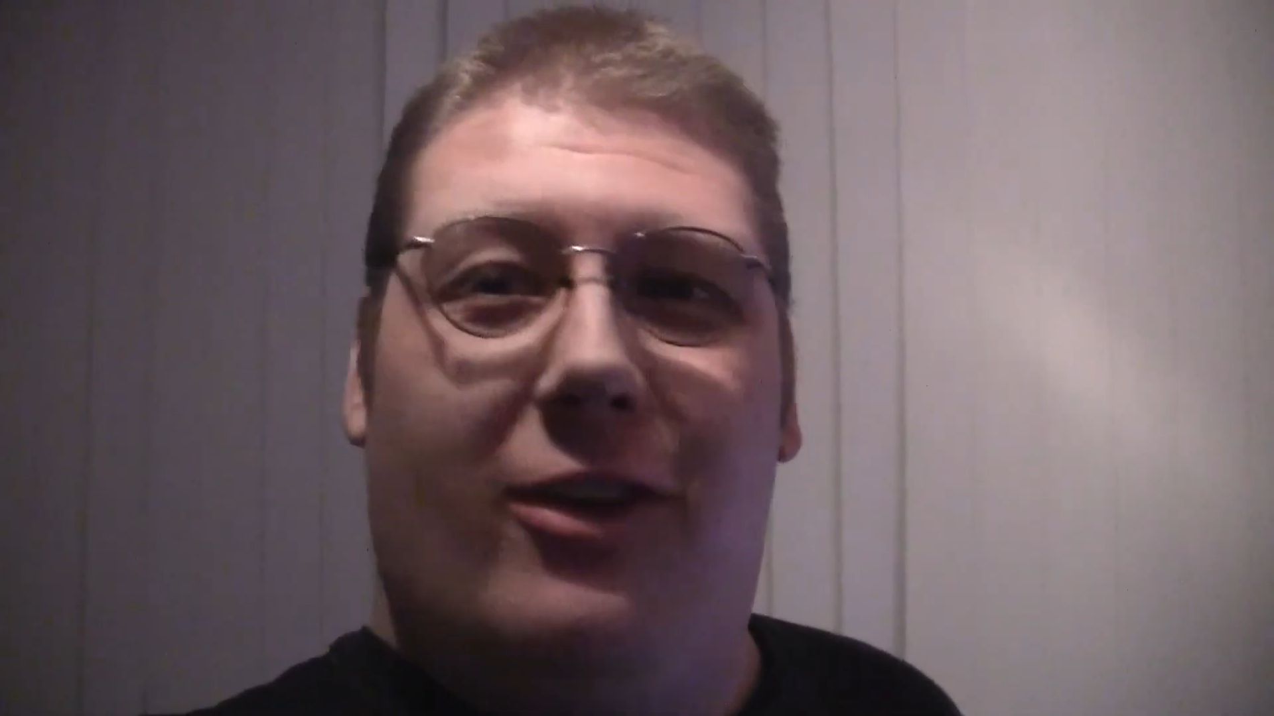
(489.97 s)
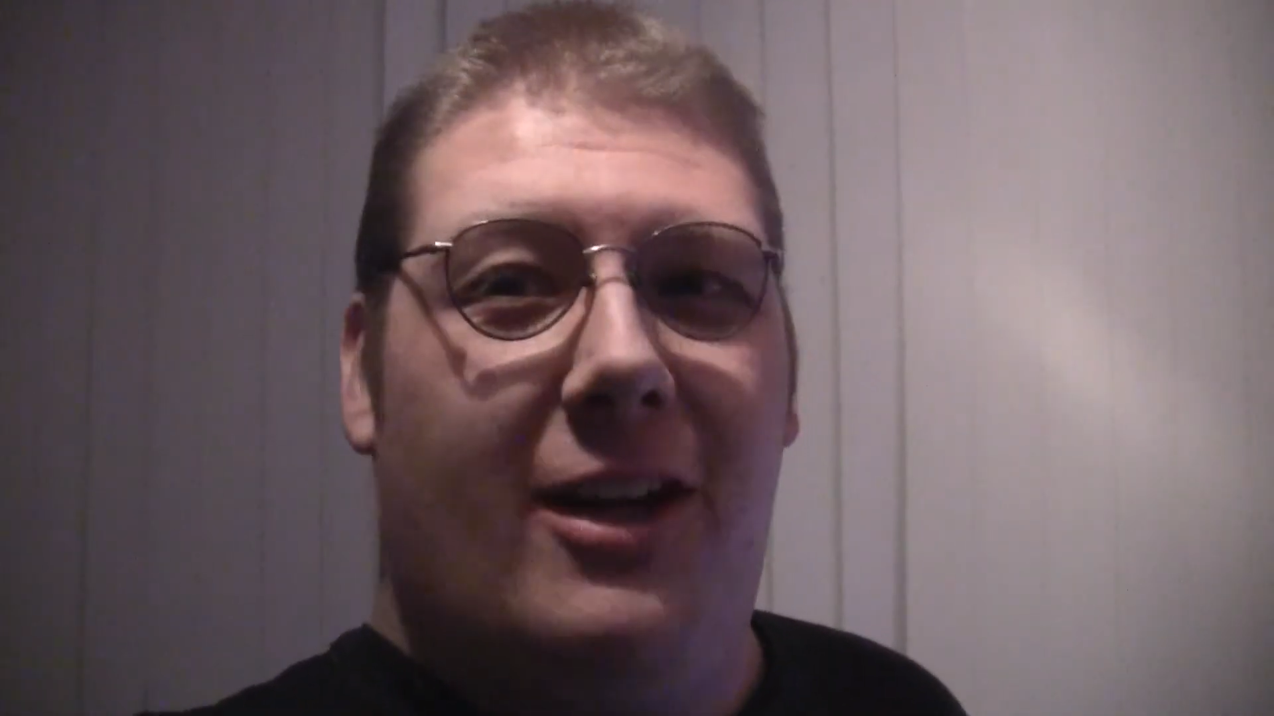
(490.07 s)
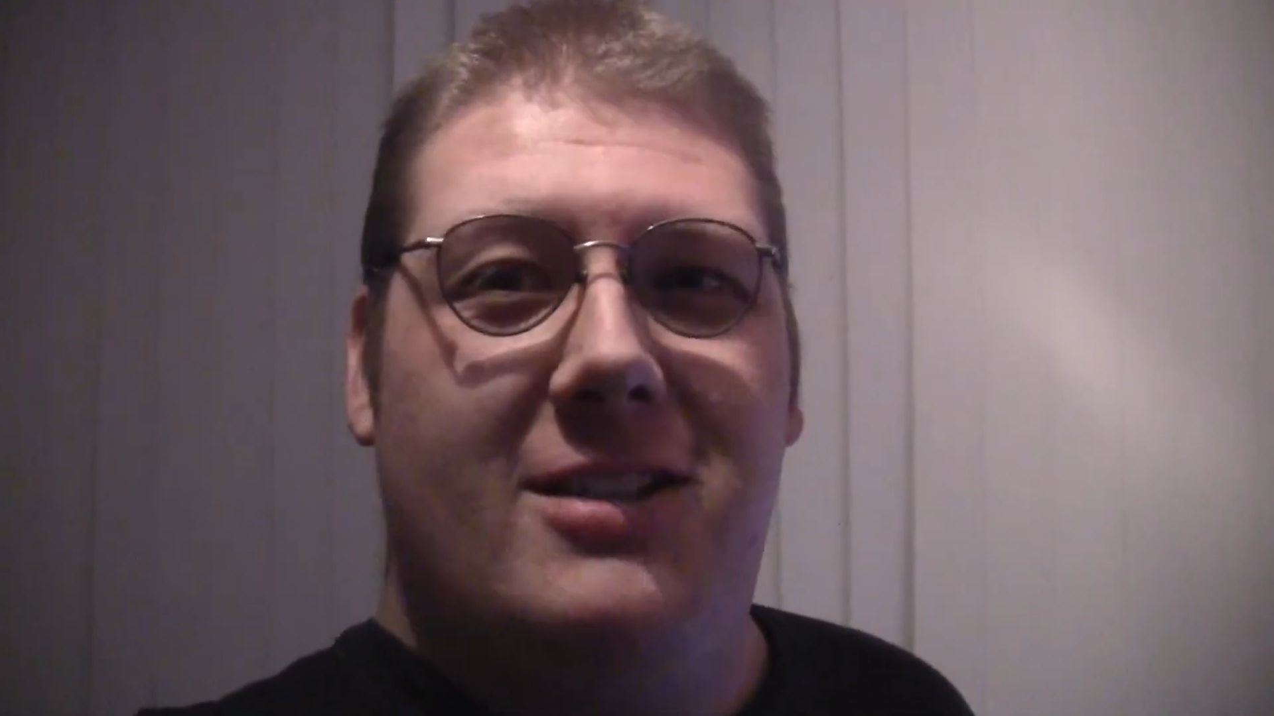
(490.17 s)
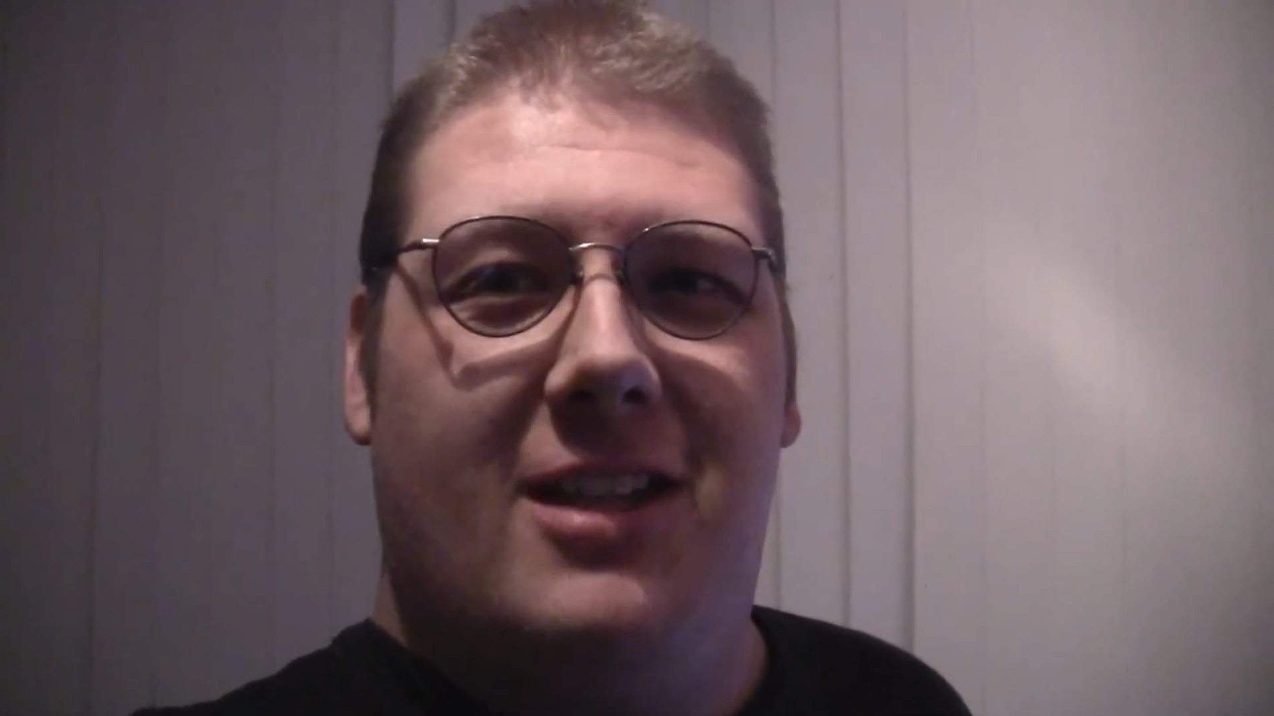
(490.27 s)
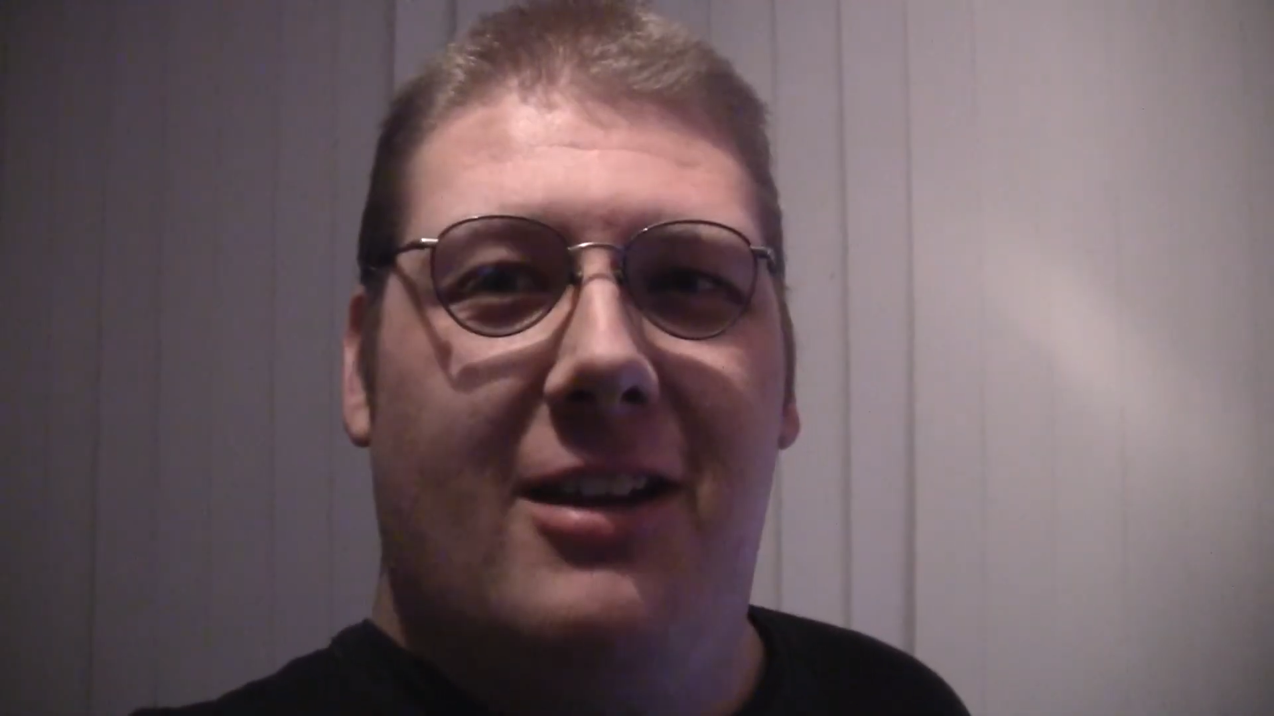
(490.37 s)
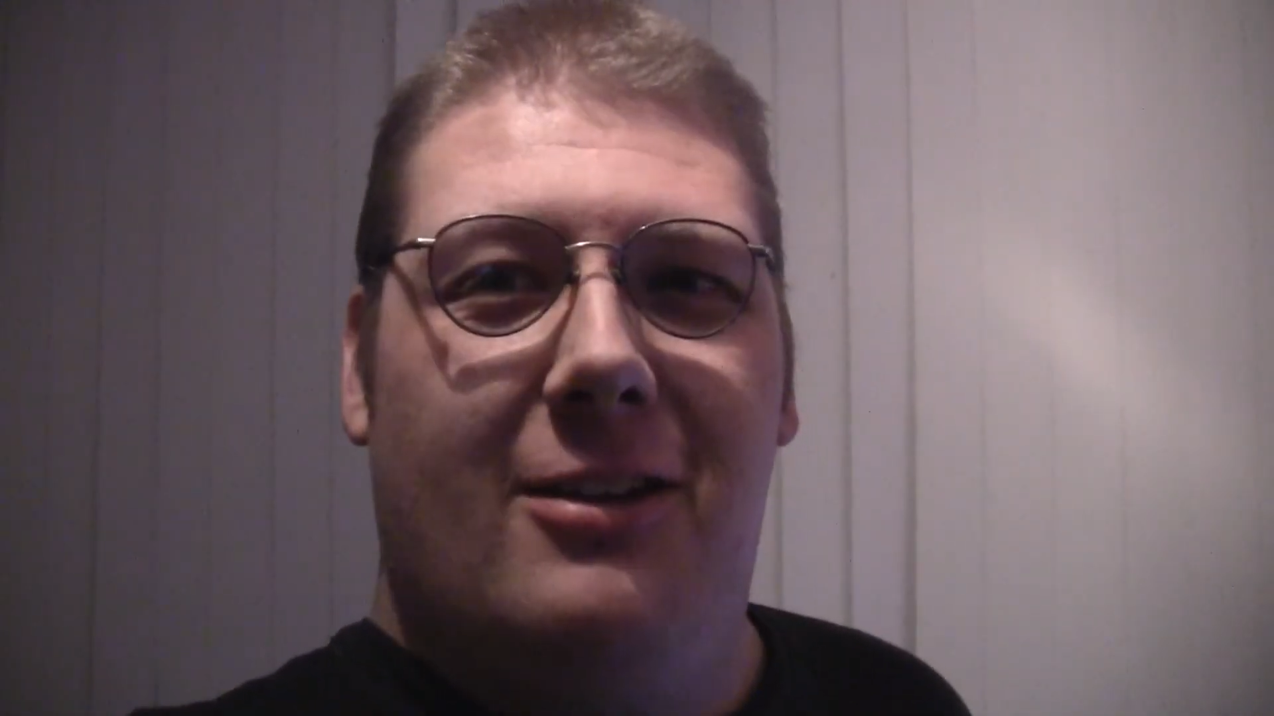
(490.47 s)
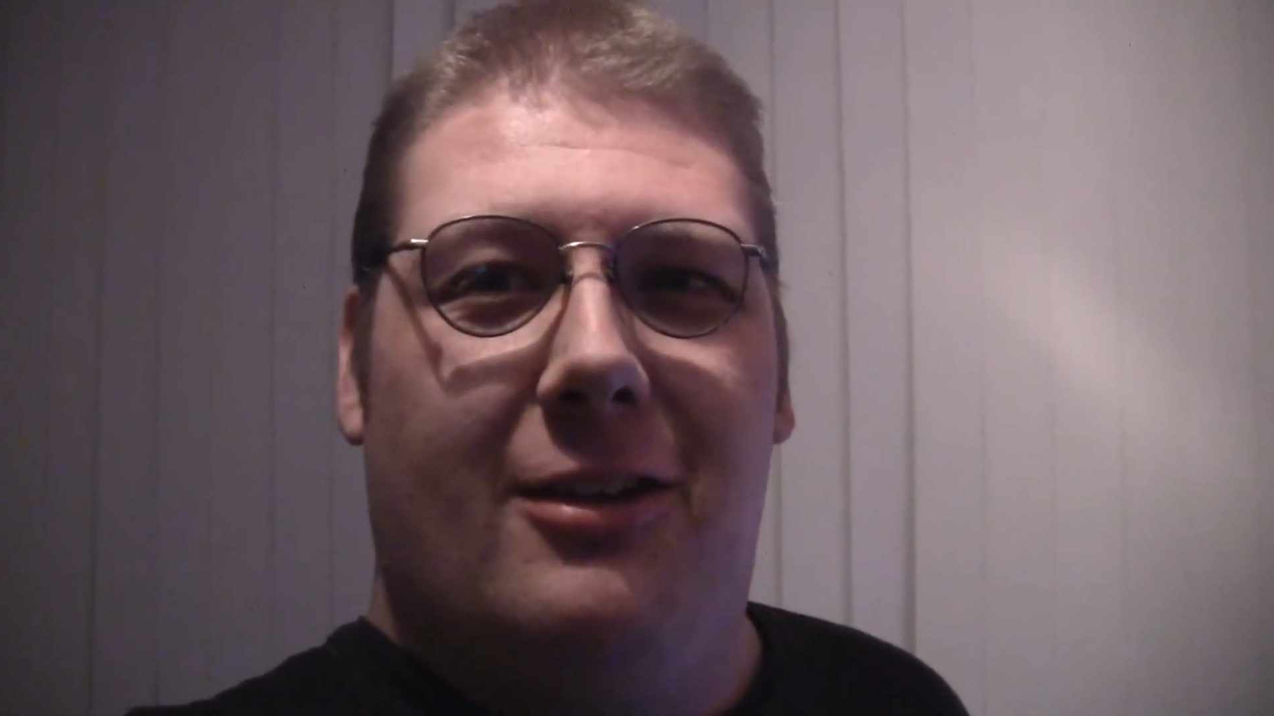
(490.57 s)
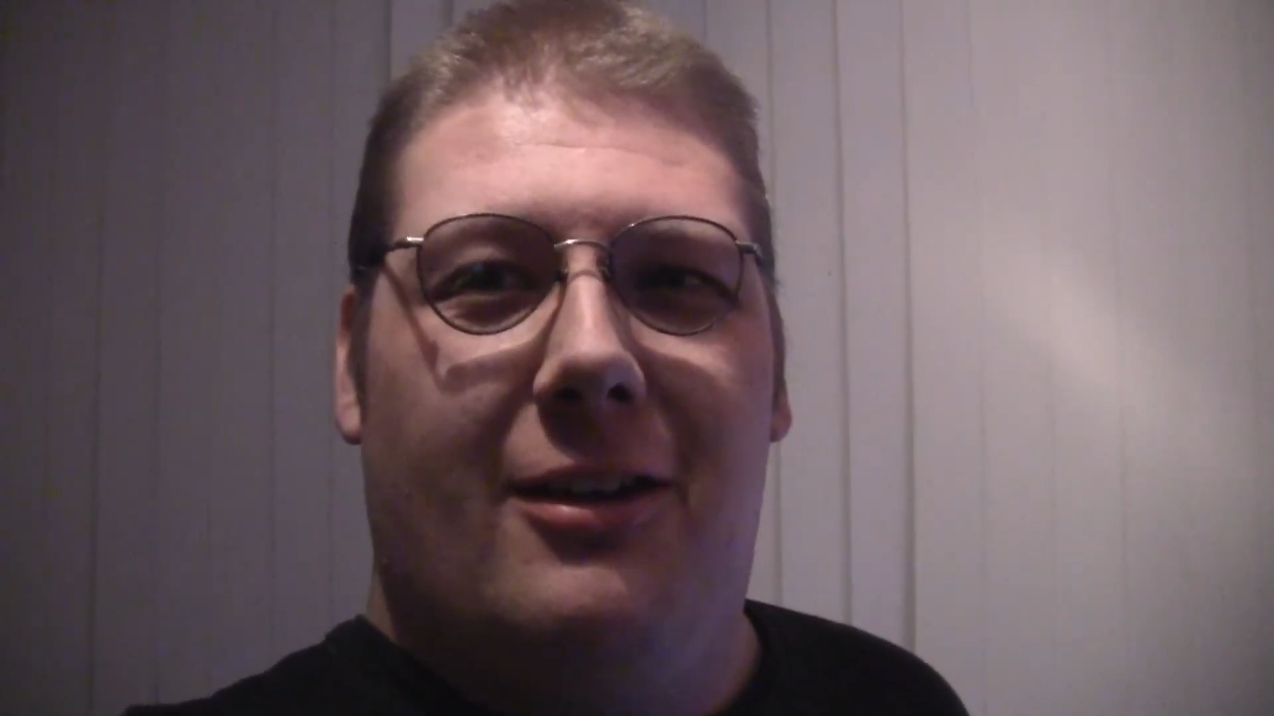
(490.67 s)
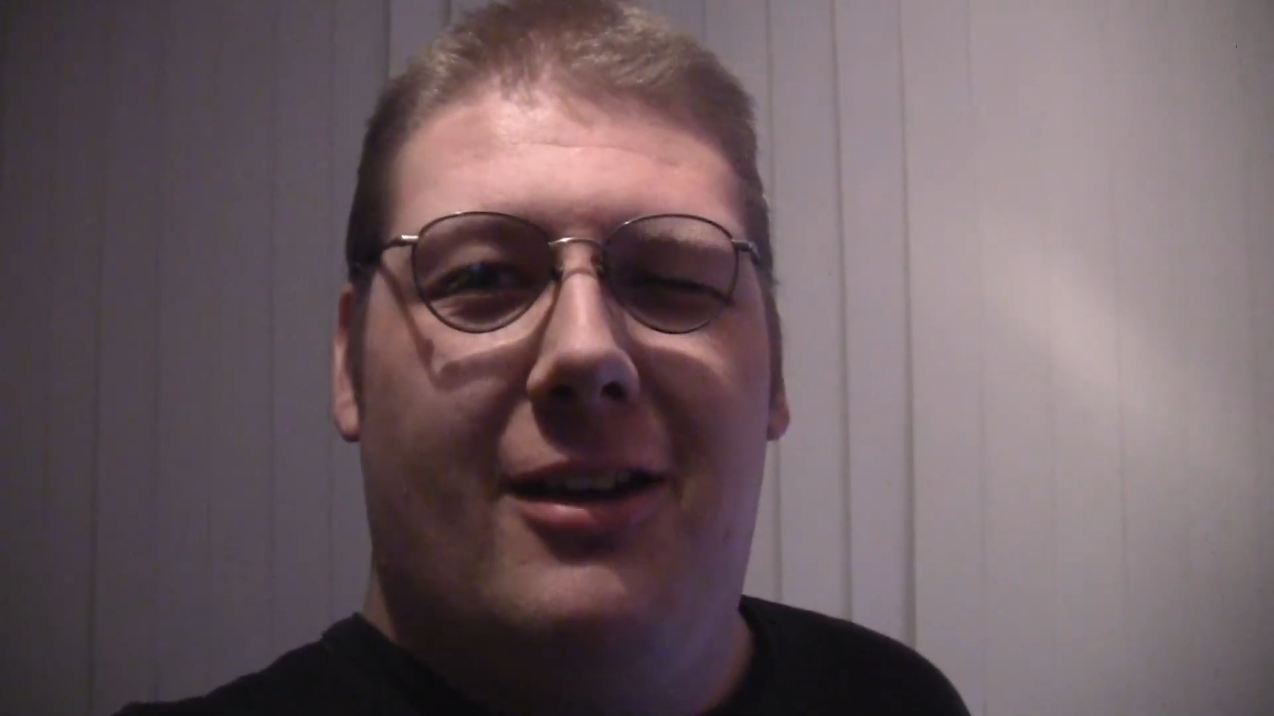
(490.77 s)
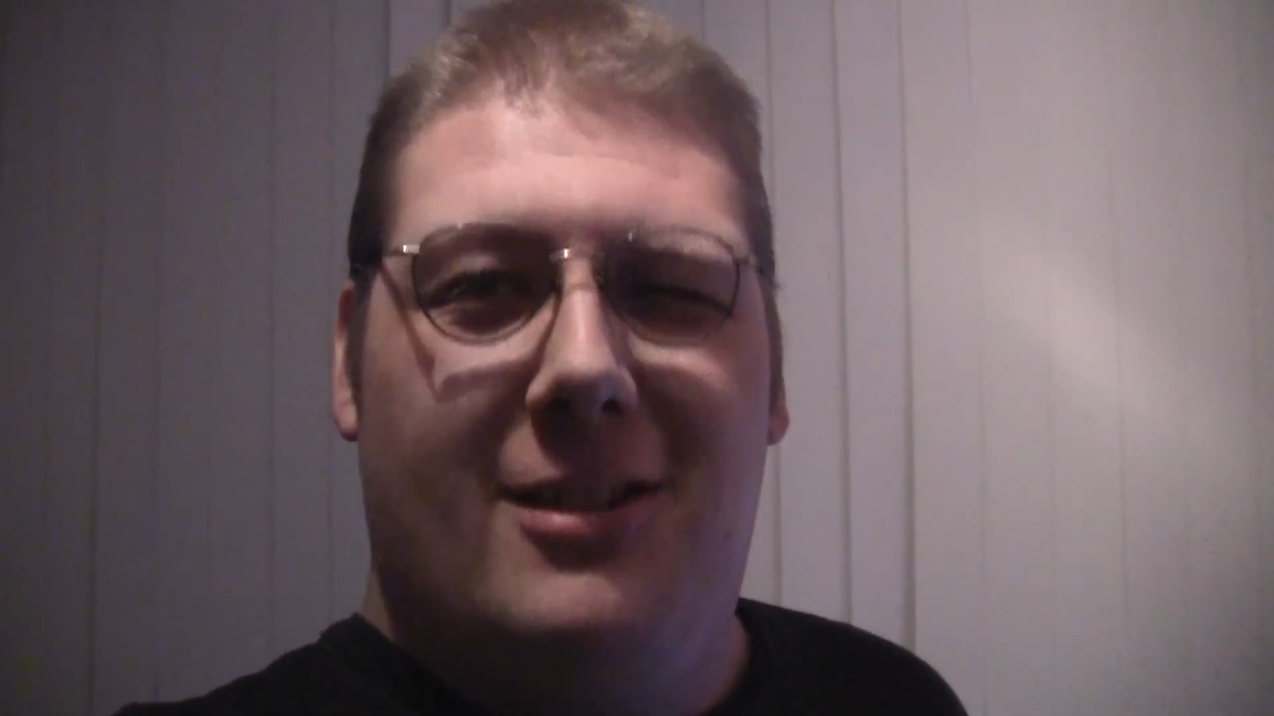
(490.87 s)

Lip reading: for this dinner.